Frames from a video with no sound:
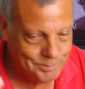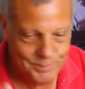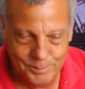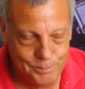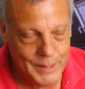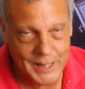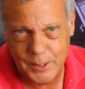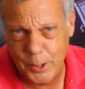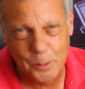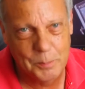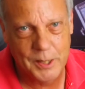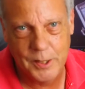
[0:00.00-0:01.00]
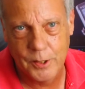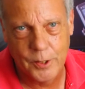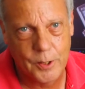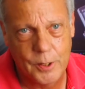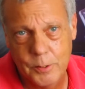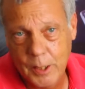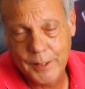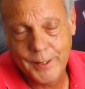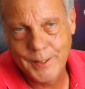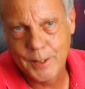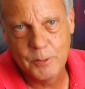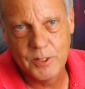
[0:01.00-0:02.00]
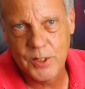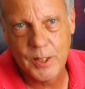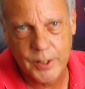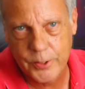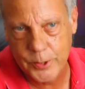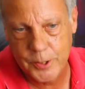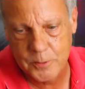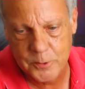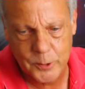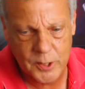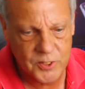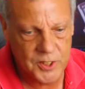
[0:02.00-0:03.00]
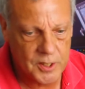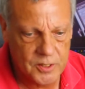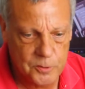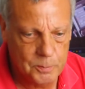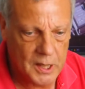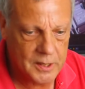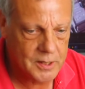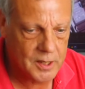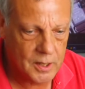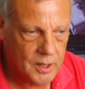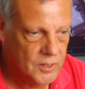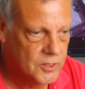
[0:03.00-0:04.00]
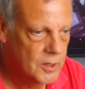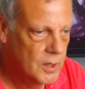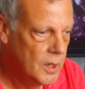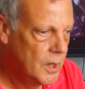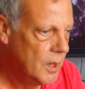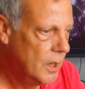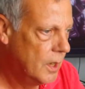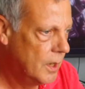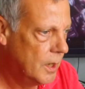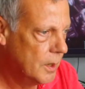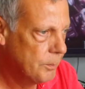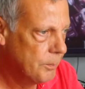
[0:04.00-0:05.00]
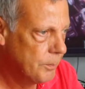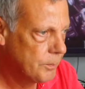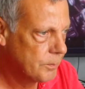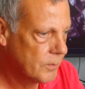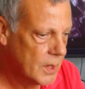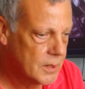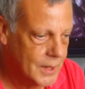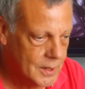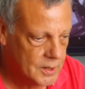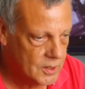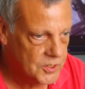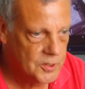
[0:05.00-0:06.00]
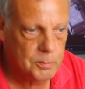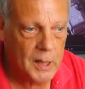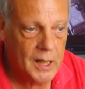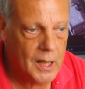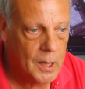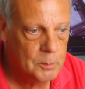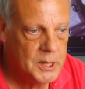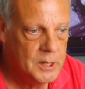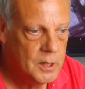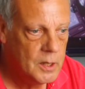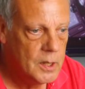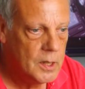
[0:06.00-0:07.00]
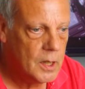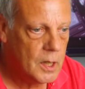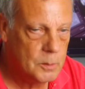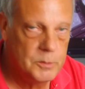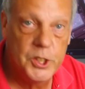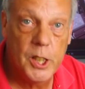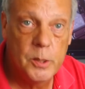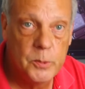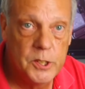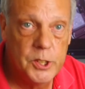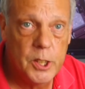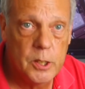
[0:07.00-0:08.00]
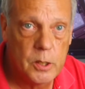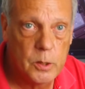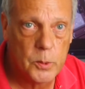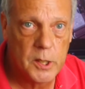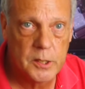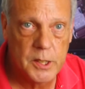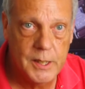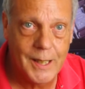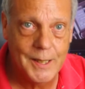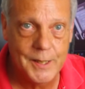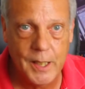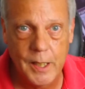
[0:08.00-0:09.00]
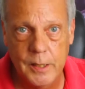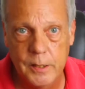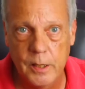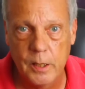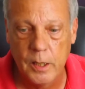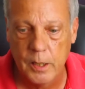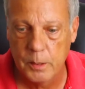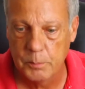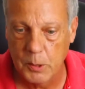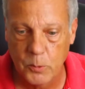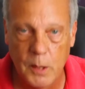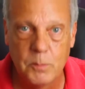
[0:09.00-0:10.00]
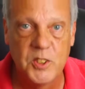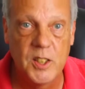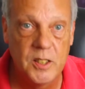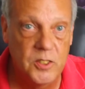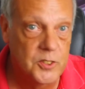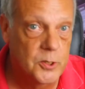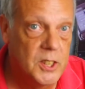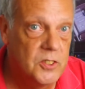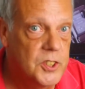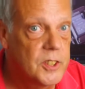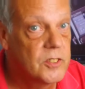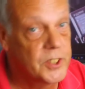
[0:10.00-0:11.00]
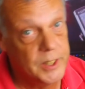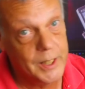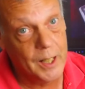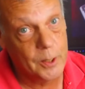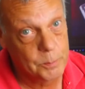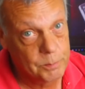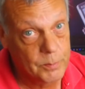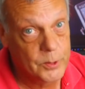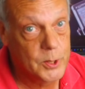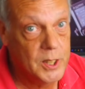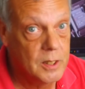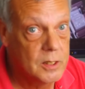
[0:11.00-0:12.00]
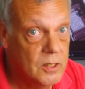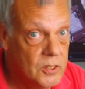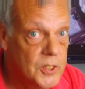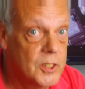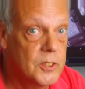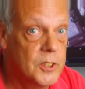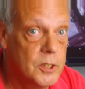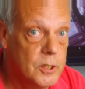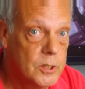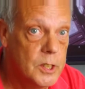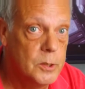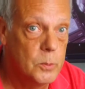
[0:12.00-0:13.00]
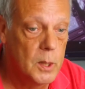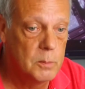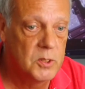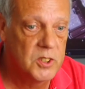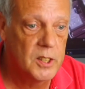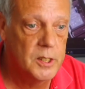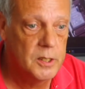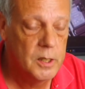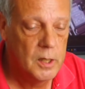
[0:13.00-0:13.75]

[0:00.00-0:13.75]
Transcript: make no money at all. I think it was like 3 or 4 cents monetized. Again, this is my hobby. I'm Jay with jrweldy.net. My website's 360 now, 360-degree website.